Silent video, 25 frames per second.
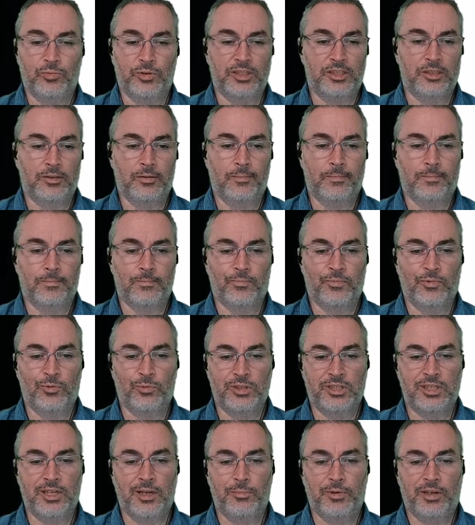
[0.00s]
which
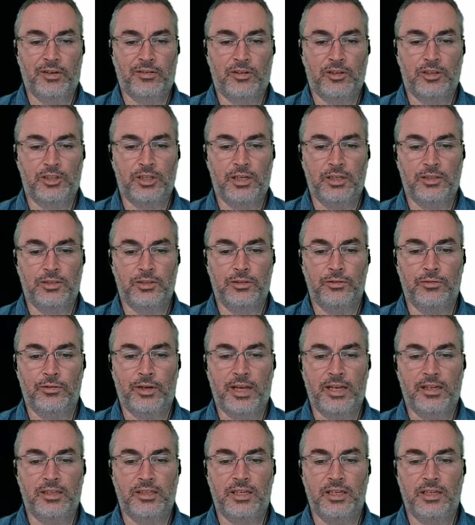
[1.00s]
was named after the chain's new
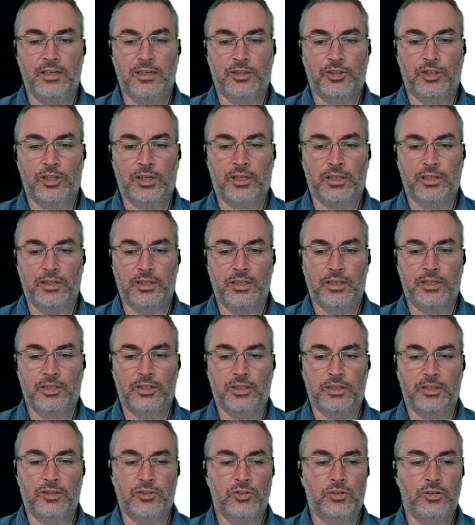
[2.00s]
cantina chicken
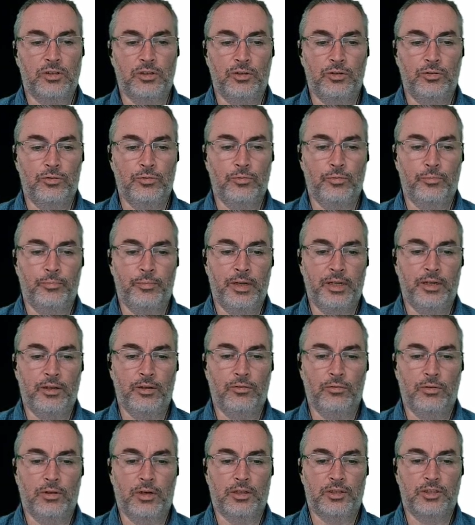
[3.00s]
dishes. The new
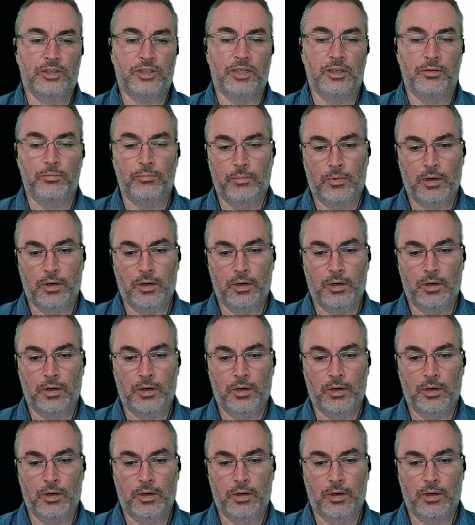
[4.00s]
menu, launched in